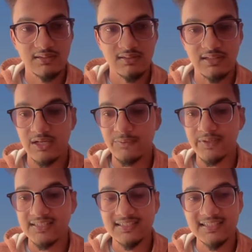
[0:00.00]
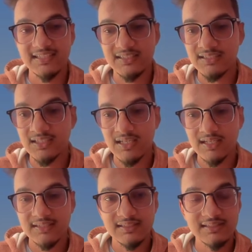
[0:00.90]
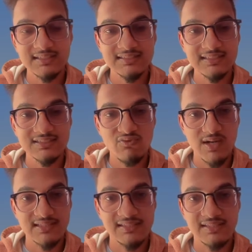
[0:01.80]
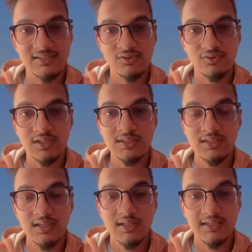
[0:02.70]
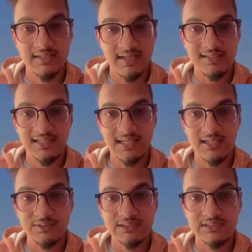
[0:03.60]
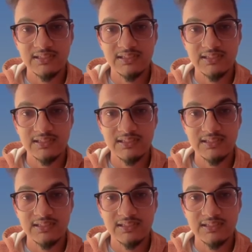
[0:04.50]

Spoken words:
Now you can see here, this is translated into the Italian language.